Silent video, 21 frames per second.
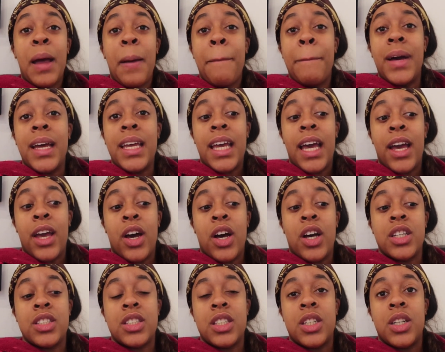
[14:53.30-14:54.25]
But yeah,
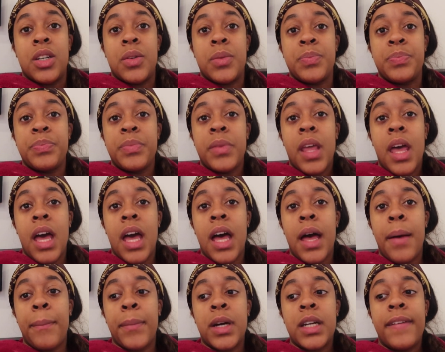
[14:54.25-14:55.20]
y'all, so
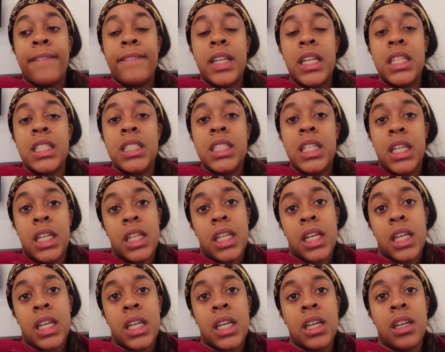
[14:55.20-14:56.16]
I'm gonna finish
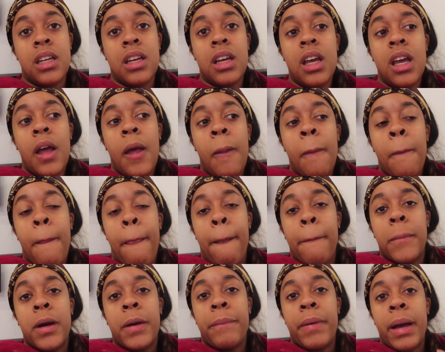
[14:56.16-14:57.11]
eating.
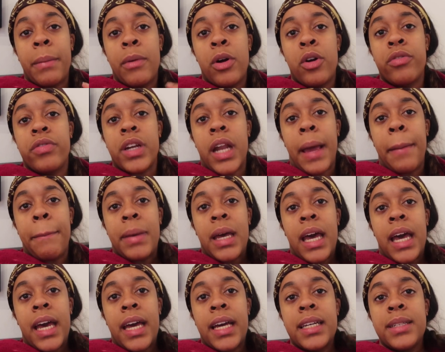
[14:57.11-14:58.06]
I'm gonna pack my overnight
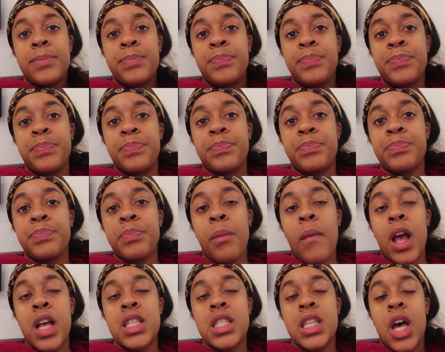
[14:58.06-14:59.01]
bag.
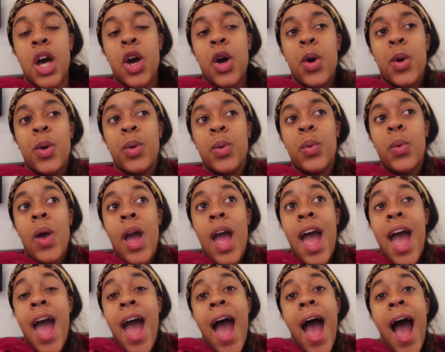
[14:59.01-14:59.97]
So
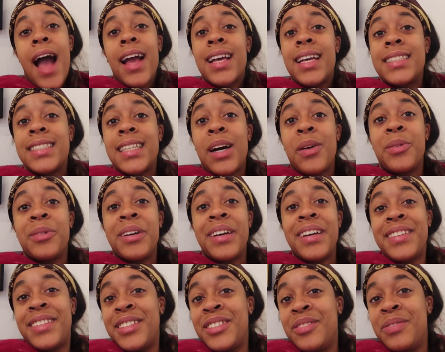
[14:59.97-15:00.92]
I guess I will
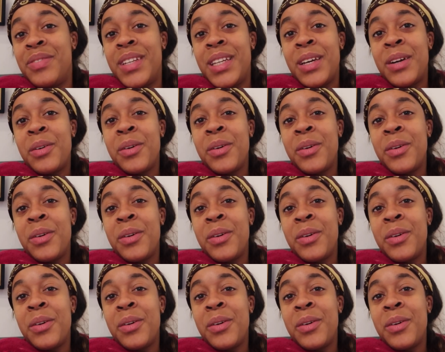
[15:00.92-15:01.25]
end this video